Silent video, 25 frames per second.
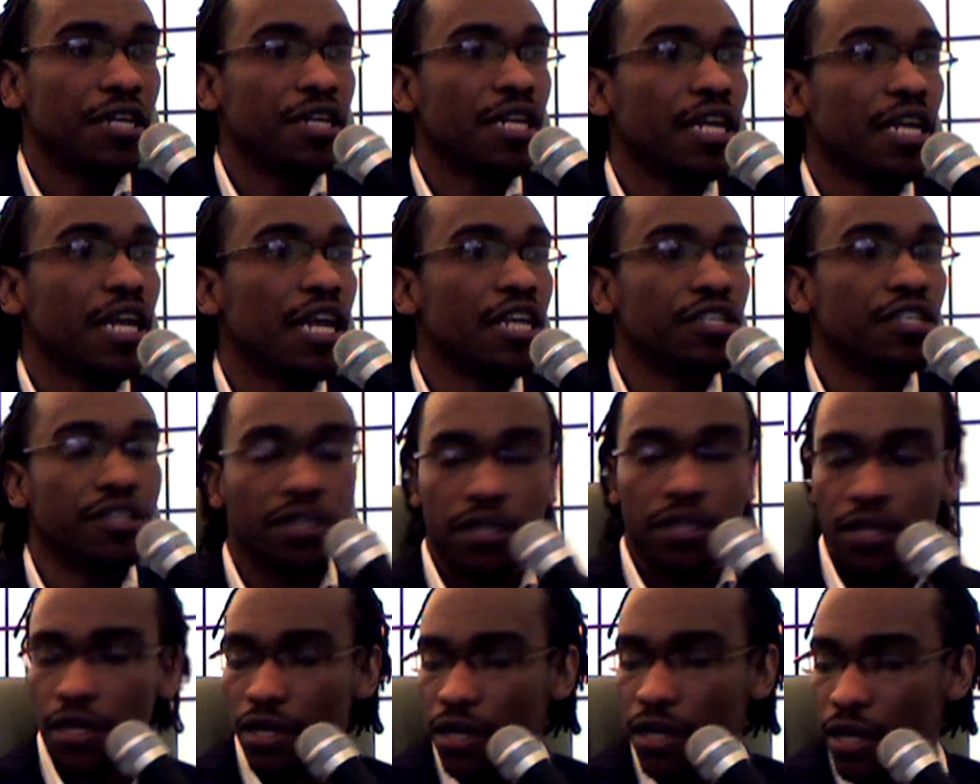could have
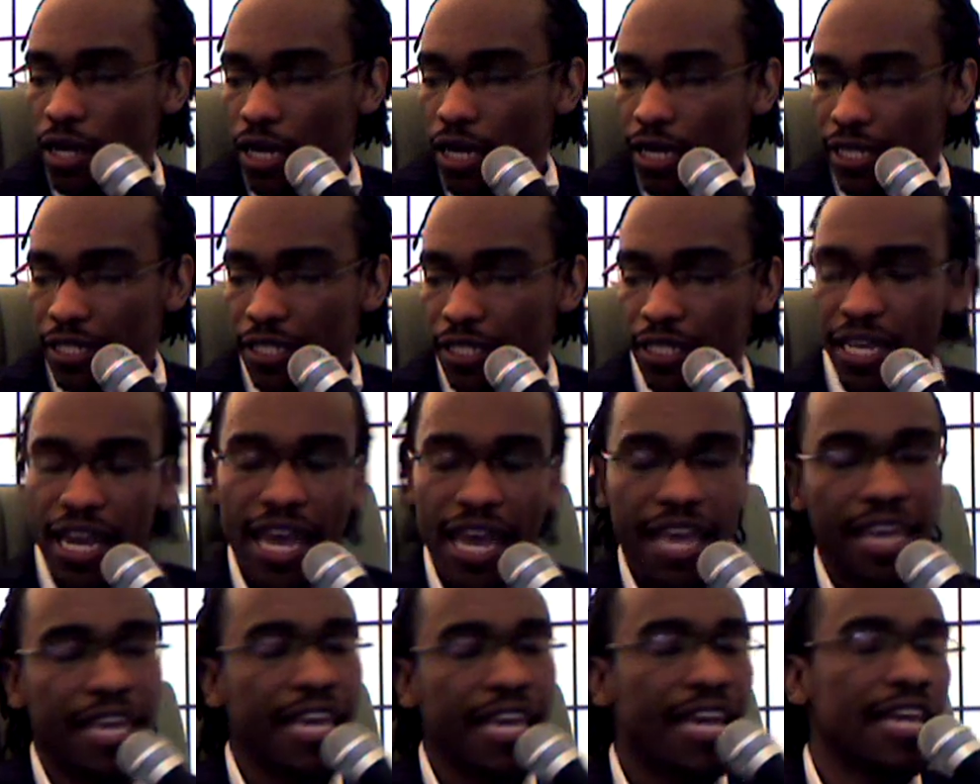easily
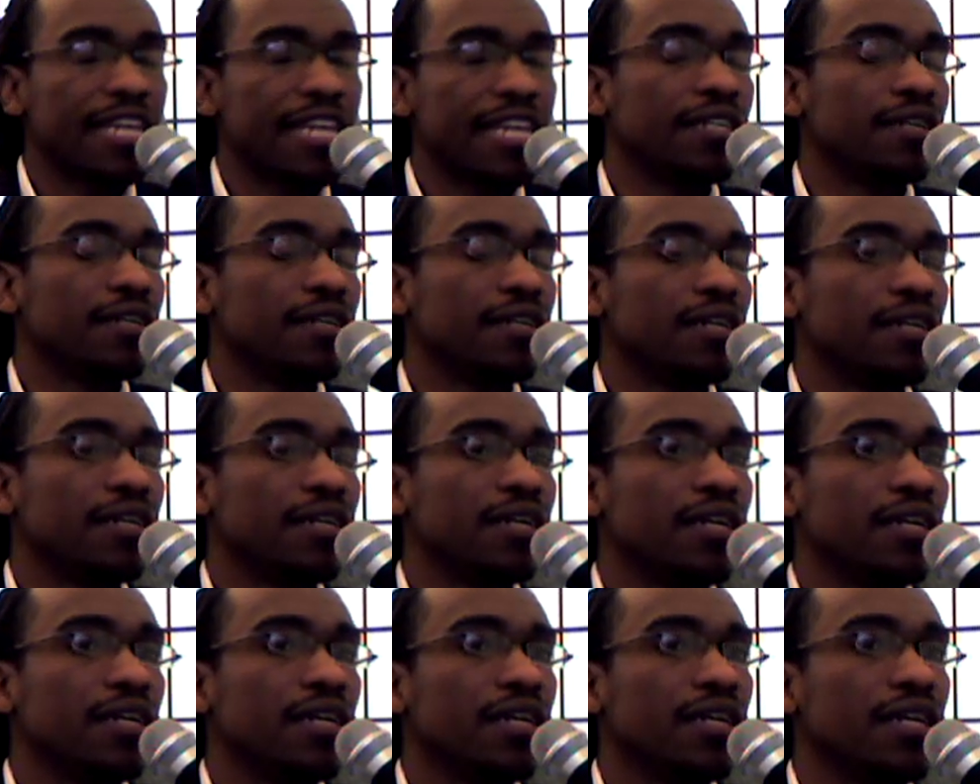taken
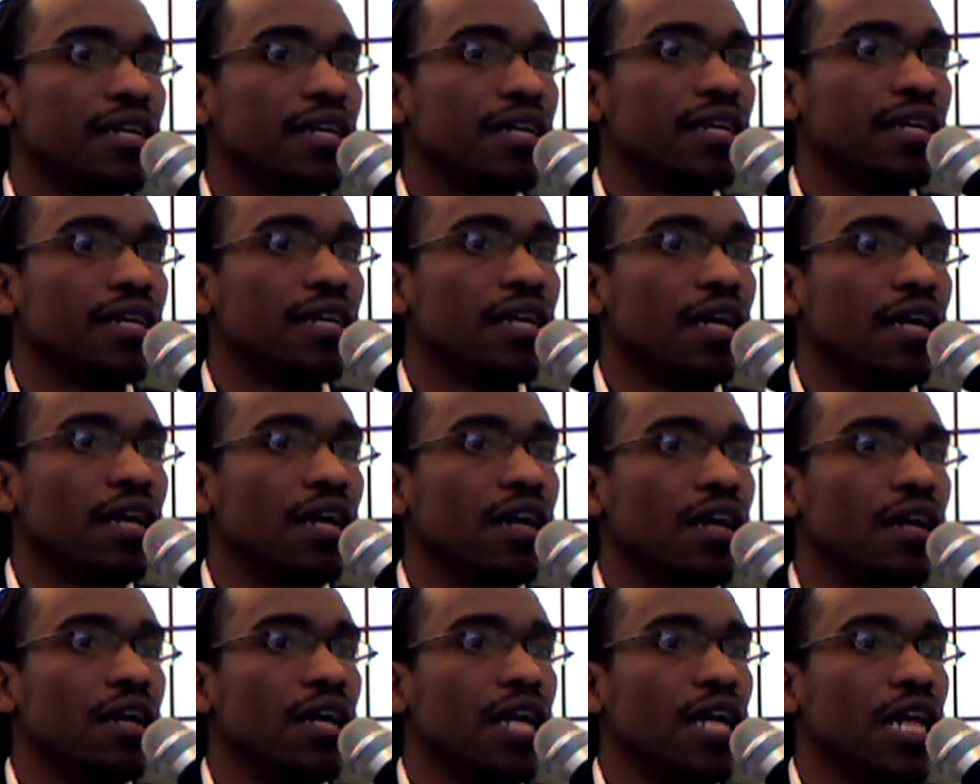
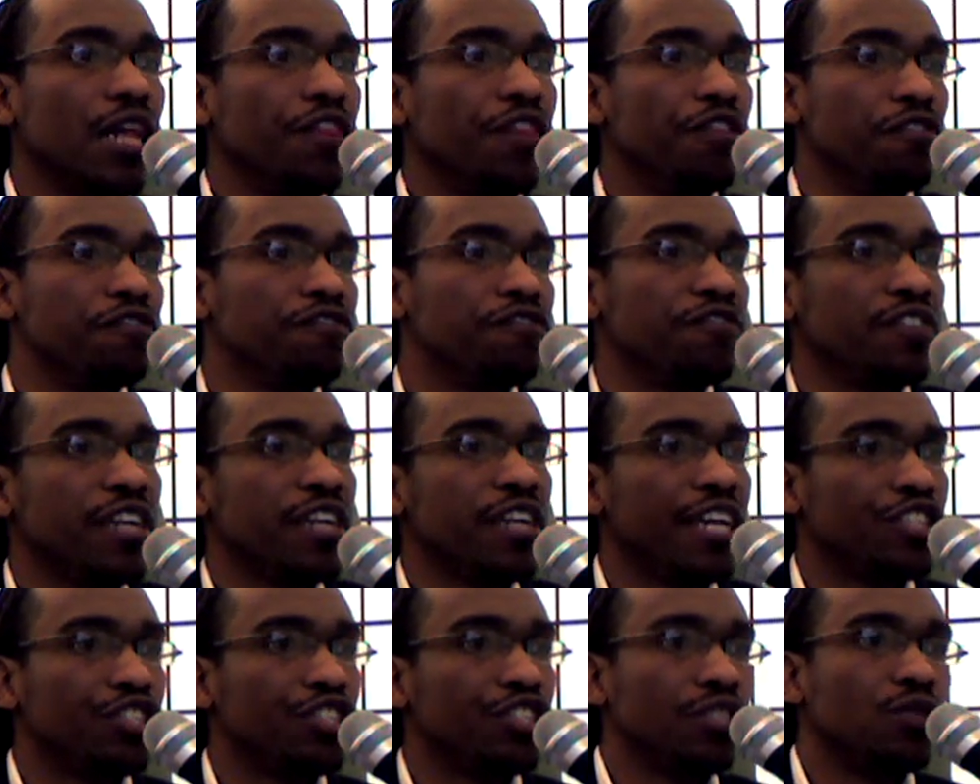the
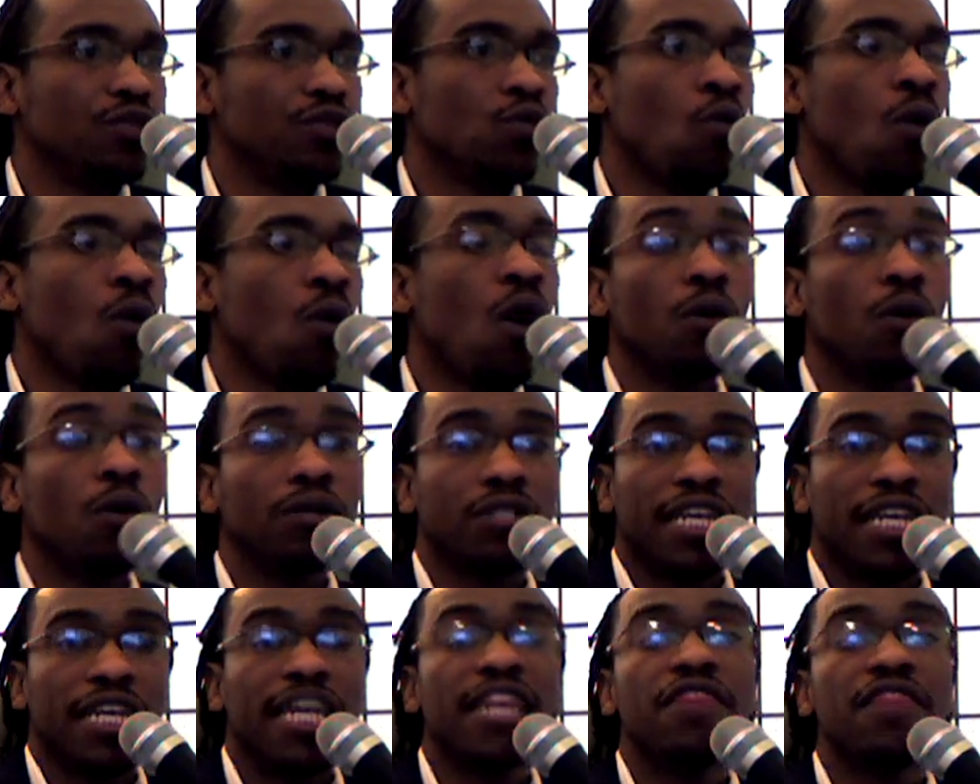flesh and
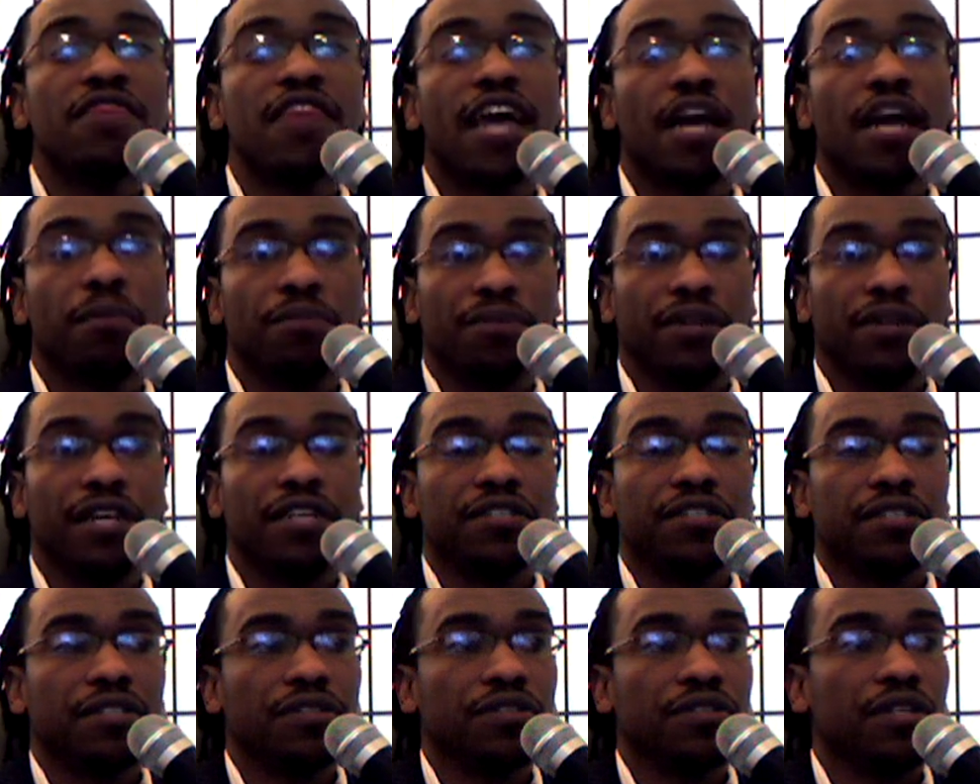walked in that
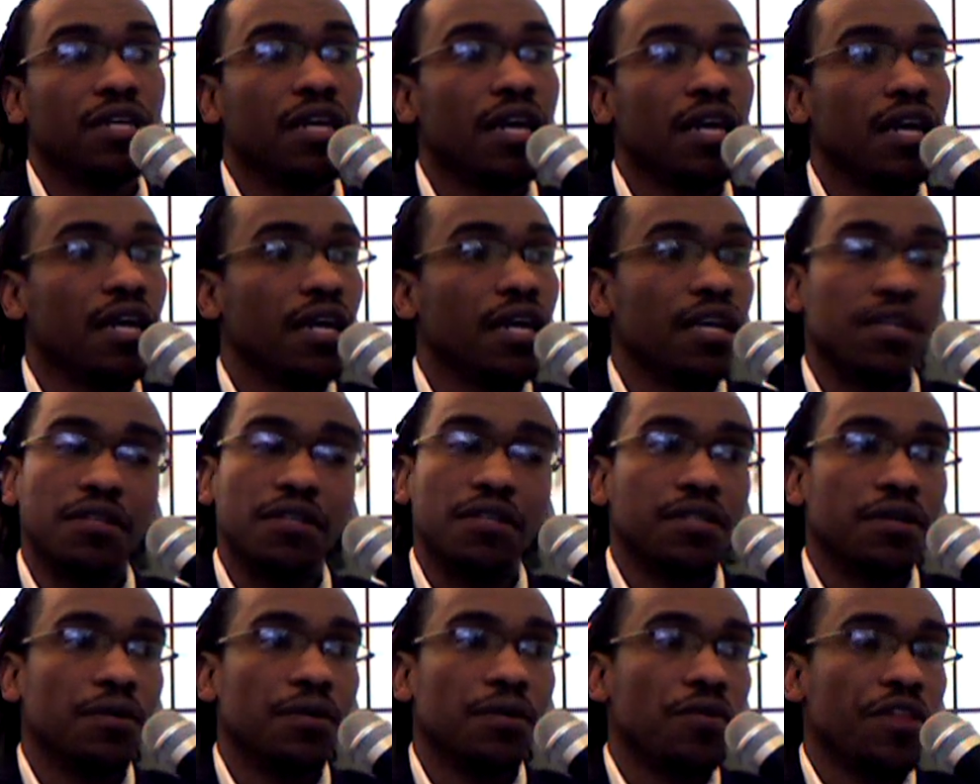place and
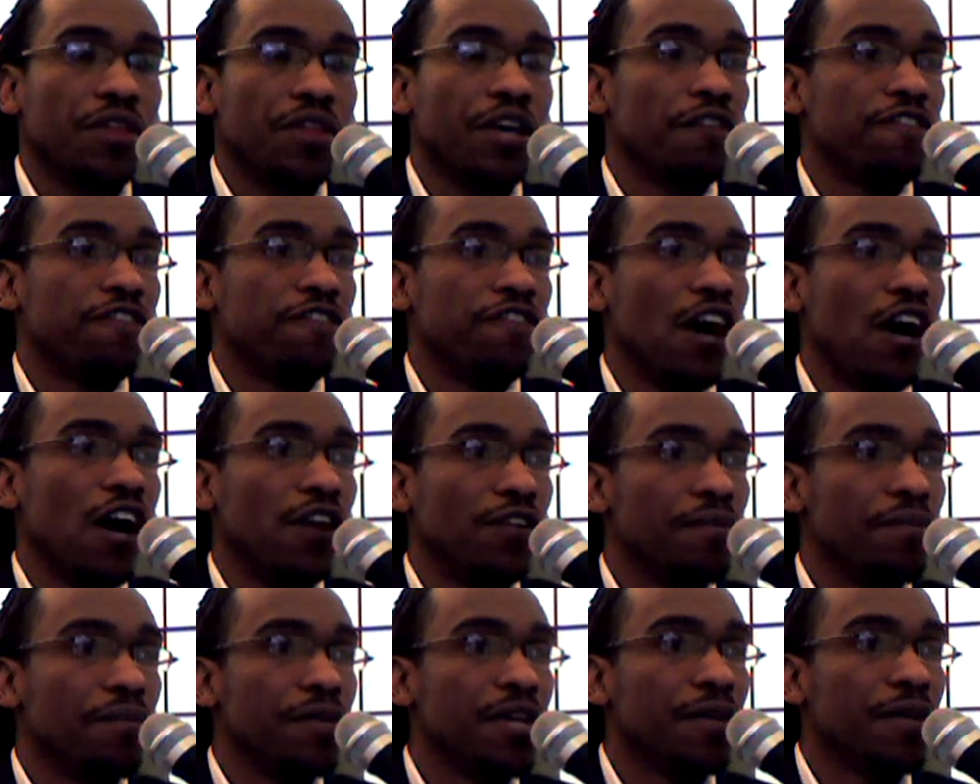say, oh, they'll
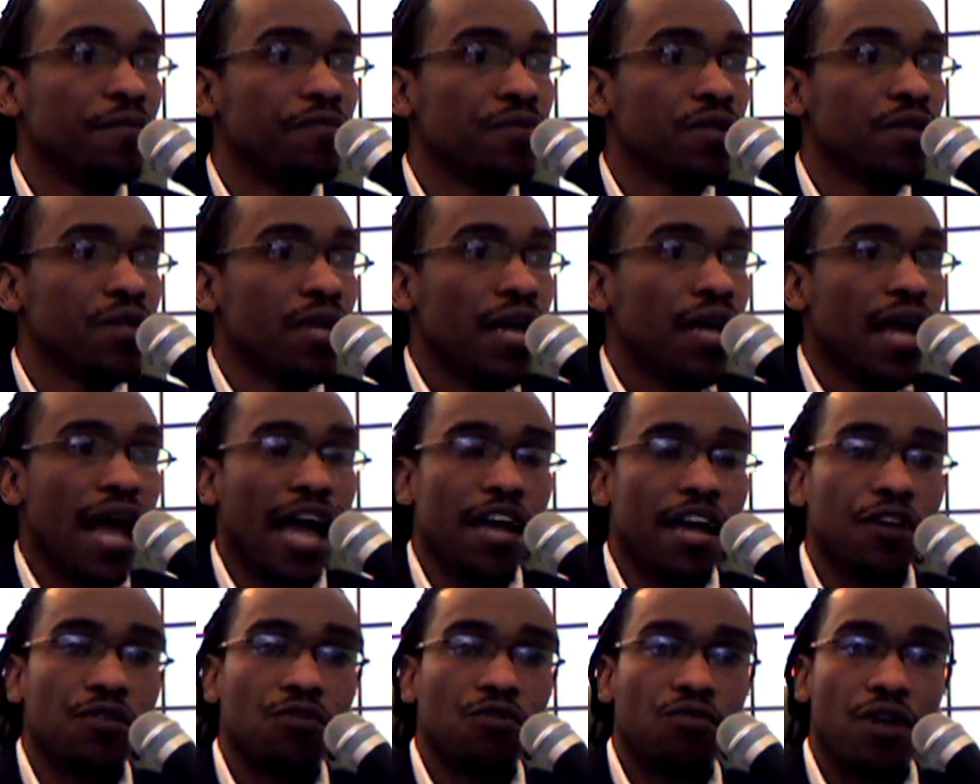follow me.
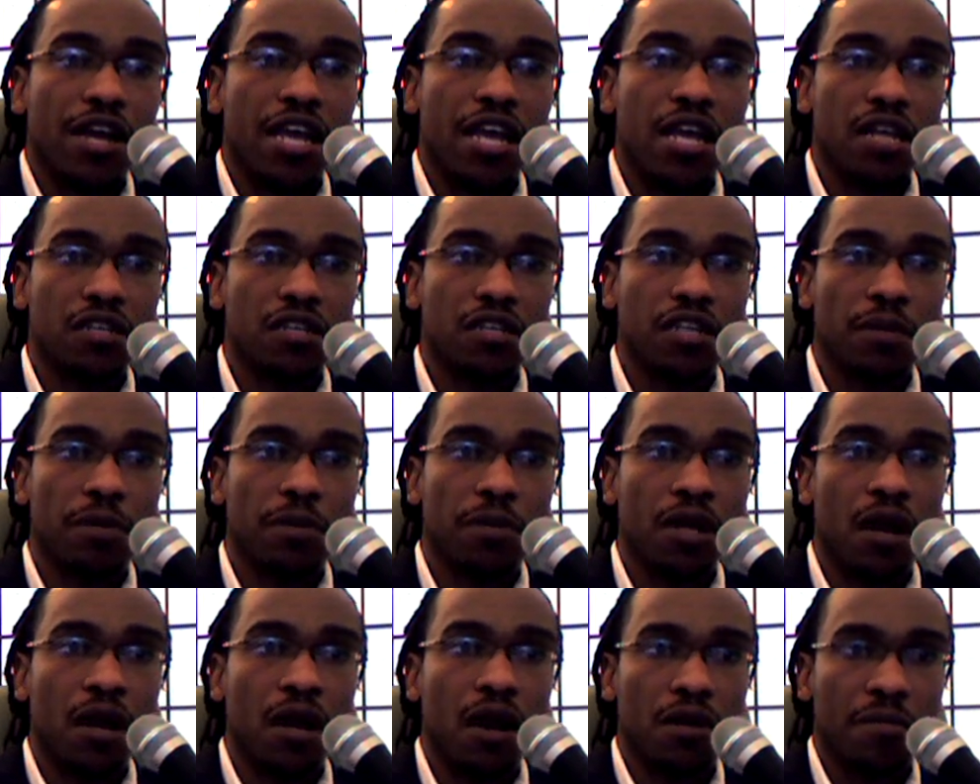I can raise
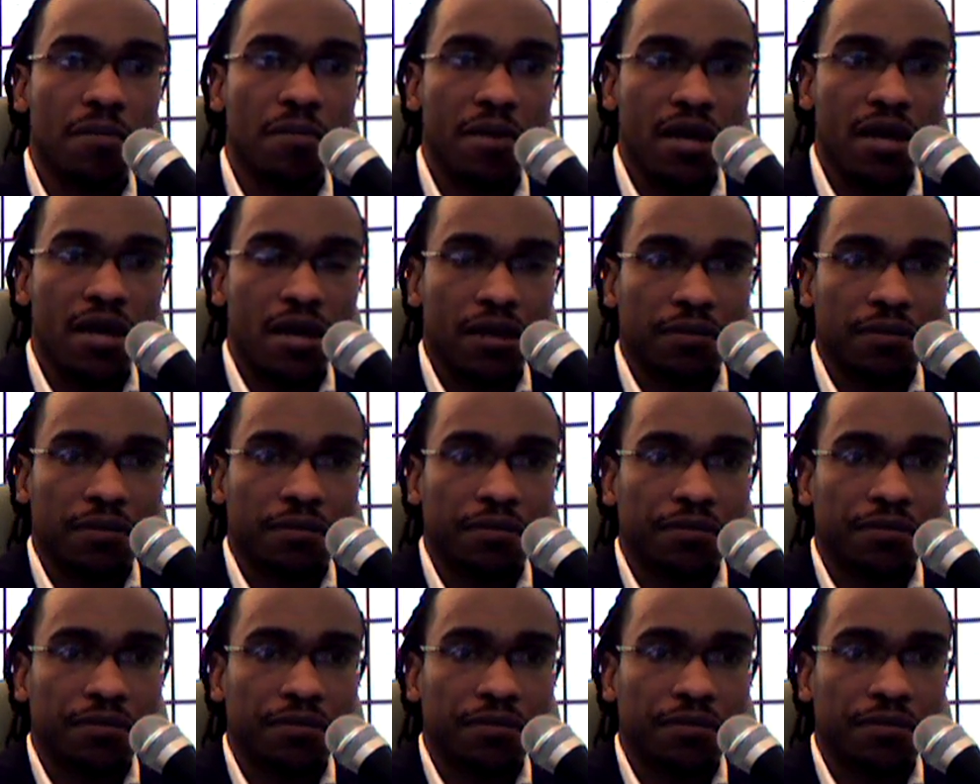up an army.